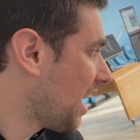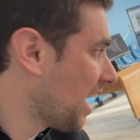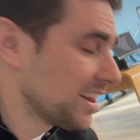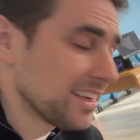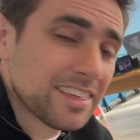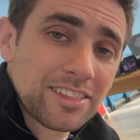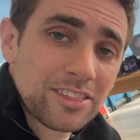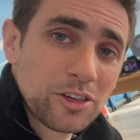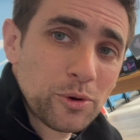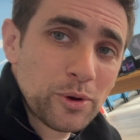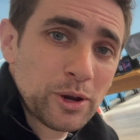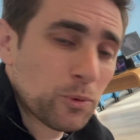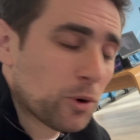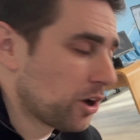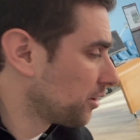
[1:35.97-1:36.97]
And it's a
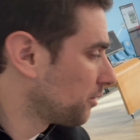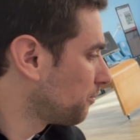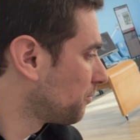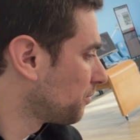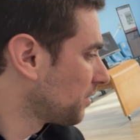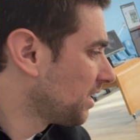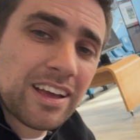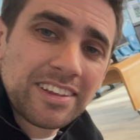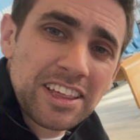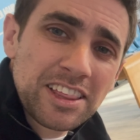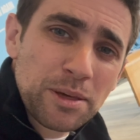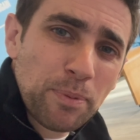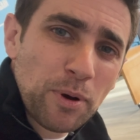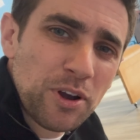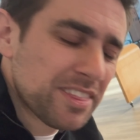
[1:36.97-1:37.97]
2-in-1.
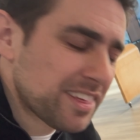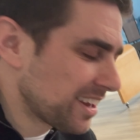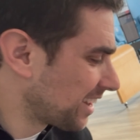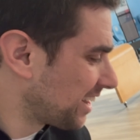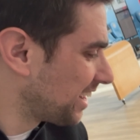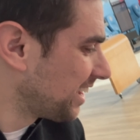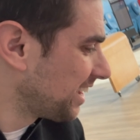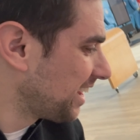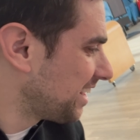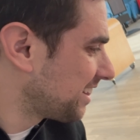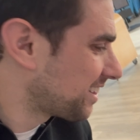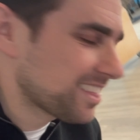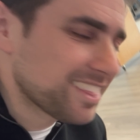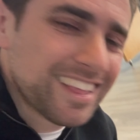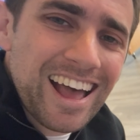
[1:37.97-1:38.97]
Disappointingly,
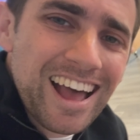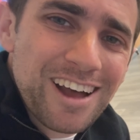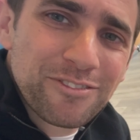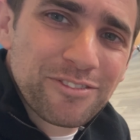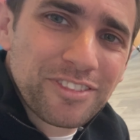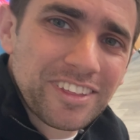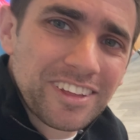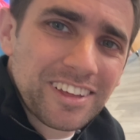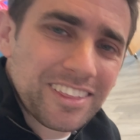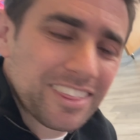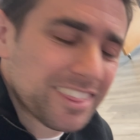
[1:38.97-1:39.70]
it doesn't have the